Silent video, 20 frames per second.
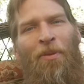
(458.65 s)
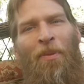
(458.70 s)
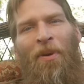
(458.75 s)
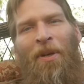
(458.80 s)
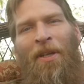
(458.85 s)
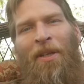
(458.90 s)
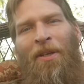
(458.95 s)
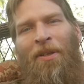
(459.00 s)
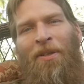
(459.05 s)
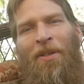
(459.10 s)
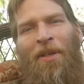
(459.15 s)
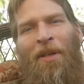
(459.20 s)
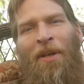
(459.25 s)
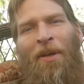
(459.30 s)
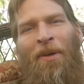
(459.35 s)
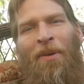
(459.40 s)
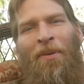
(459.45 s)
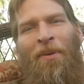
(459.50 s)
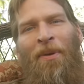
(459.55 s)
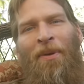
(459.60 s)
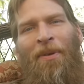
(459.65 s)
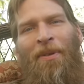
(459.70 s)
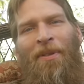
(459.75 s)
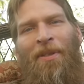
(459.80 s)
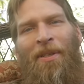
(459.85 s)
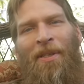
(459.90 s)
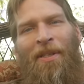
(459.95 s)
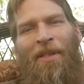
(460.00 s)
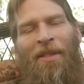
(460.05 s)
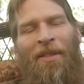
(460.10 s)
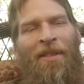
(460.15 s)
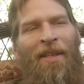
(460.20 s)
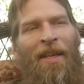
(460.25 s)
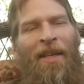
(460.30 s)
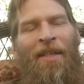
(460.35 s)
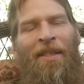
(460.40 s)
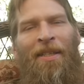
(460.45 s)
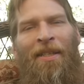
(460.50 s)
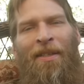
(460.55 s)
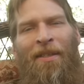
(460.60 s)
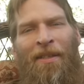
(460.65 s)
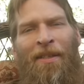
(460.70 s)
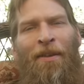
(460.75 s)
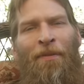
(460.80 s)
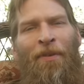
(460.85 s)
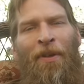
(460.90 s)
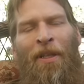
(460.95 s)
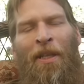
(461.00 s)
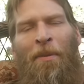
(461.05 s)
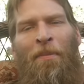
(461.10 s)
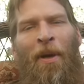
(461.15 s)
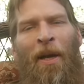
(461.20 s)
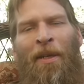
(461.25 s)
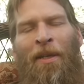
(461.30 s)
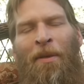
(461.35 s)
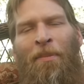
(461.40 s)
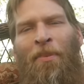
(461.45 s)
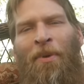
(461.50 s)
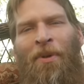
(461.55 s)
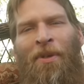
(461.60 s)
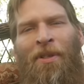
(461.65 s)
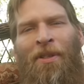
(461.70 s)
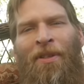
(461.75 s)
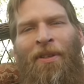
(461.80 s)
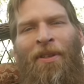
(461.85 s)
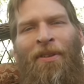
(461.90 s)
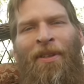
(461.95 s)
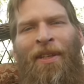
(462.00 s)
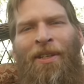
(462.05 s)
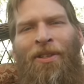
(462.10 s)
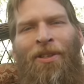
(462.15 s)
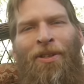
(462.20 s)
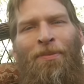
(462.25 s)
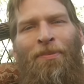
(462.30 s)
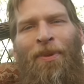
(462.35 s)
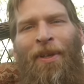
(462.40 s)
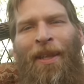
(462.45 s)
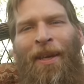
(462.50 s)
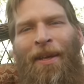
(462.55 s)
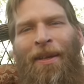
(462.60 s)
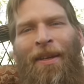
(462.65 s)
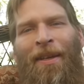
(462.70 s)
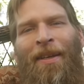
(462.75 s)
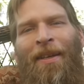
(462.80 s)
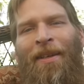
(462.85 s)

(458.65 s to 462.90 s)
20 years ago or a scientifically minded person, and they just feel like,